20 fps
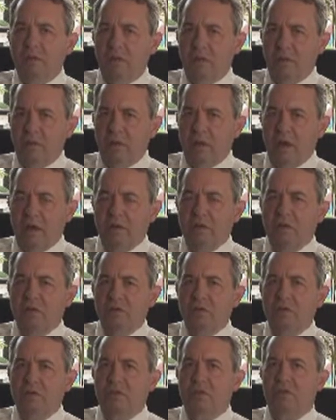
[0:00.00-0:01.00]
the
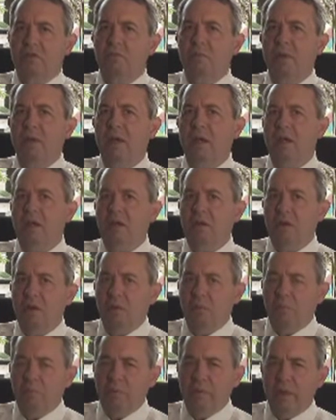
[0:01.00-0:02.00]
diagnosis is made,
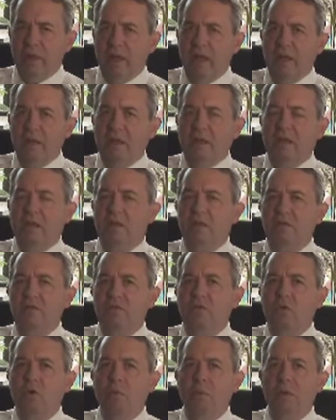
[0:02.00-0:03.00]
a plan is
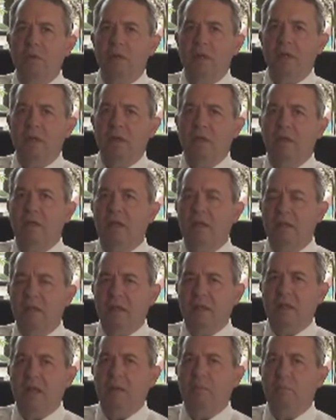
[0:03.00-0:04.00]
formulated, and
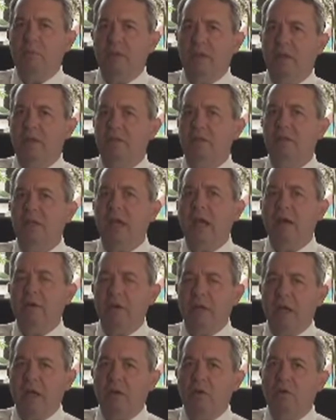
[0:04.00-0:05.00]
then that plan is
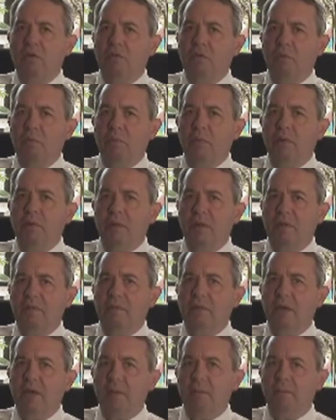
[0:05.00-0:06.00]
carried out over a period
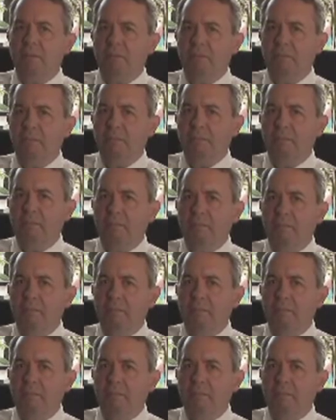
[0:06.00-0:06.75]
of time. Thank